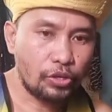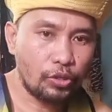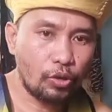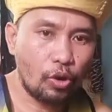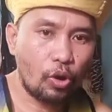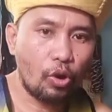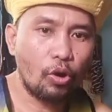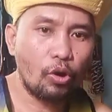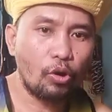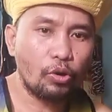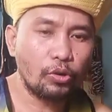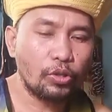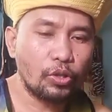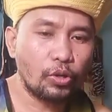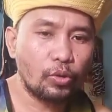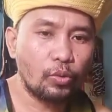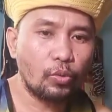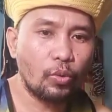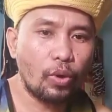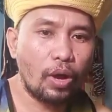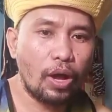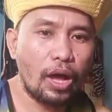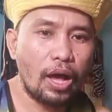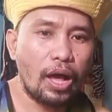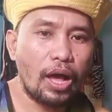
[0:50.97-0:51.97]
You're the
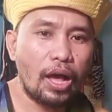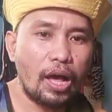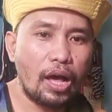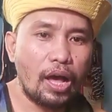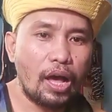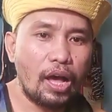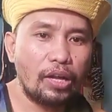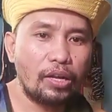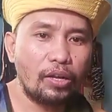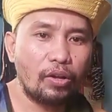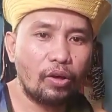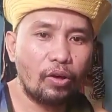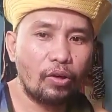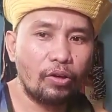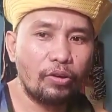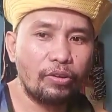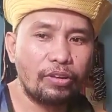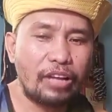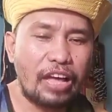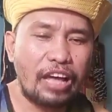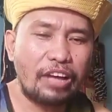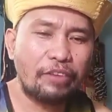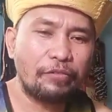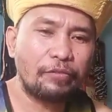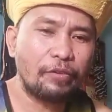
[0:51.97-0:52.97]
one who'll
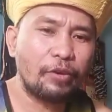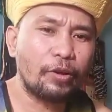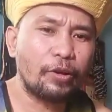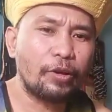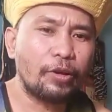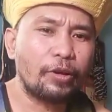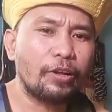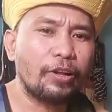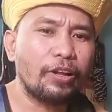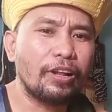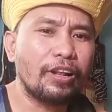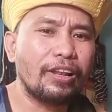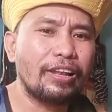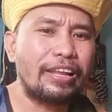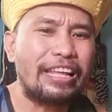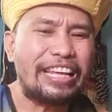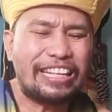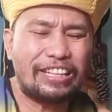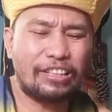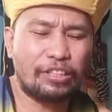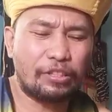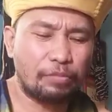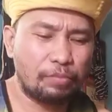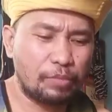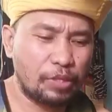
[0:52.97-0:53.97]
never
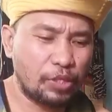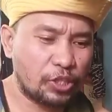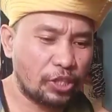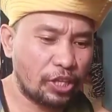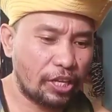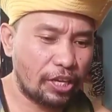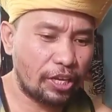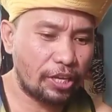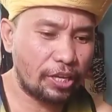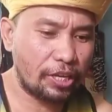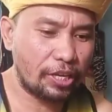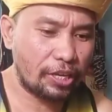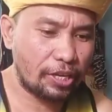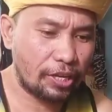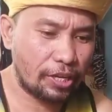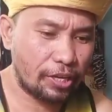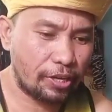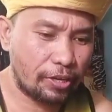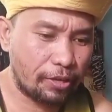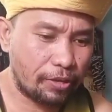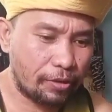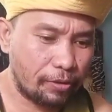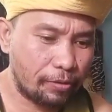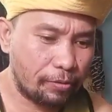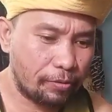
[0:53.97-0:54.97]
let me
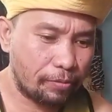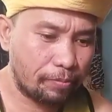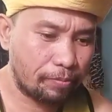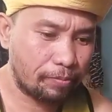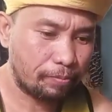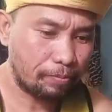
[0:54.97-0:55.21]
sleep.